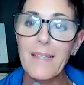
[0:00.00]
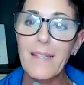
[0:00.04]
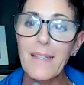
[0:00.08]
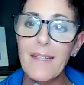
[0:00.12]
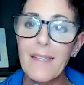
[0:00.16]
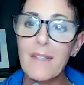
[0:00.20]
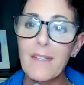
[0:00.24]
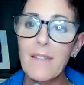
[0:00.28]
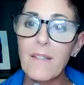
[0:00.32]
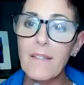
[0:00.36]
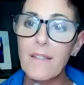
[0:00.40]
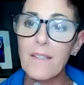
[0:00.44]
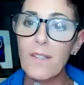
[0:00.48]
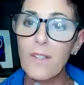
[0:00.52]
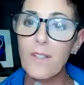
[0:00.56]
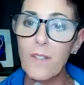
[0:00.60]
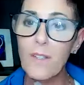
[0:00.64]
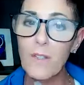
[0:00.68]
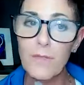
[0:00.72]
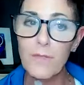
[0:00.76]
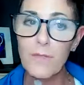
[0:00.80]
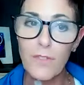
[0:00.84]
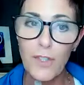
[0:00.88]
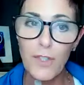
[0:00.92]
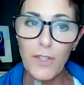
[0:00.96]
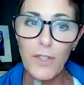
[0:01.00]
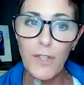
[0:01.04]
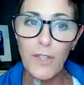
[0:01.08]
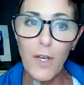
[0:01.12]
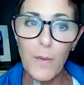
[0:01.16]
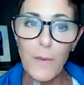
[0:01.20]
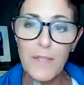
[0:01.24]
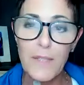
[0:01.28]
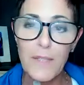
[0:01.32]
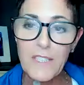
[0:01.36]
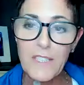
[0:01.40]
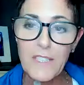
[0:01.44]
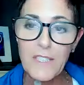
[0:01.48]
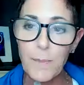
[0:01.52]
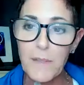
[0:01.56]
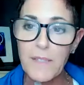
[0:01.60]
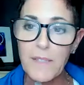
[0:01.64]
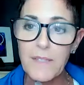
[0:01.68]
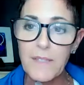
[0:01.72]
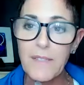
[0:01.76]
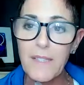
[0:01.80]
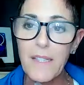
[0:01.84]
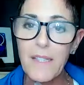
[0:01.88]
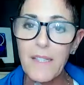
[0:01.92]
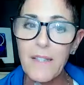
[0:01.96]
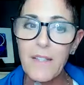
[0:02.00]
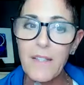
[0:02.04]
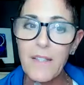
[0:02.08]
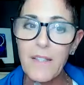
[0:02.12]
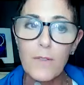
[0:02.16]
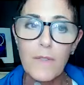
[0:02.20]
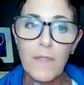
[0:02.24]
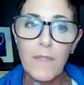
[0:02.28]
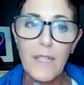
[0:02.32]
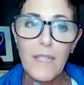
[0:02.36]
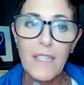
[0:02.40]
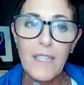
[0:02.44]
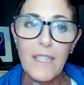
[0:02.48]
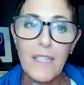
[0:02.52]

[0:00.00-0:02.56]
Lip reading: of get a little, explicit and go,